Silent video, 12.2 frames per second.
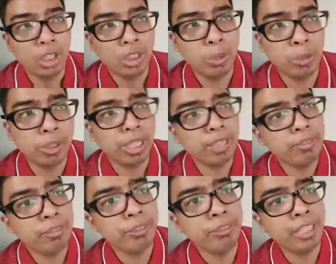So
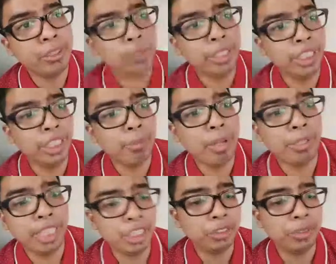we've yet to hear about
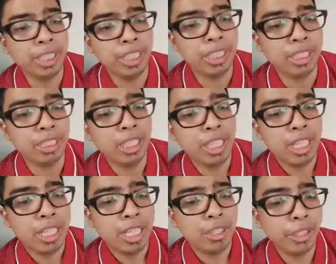Israel,
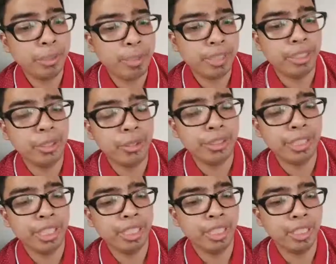North
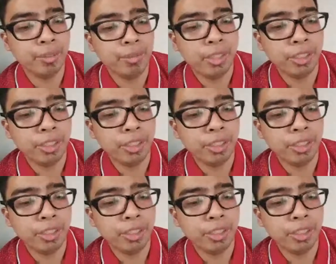Macedonia,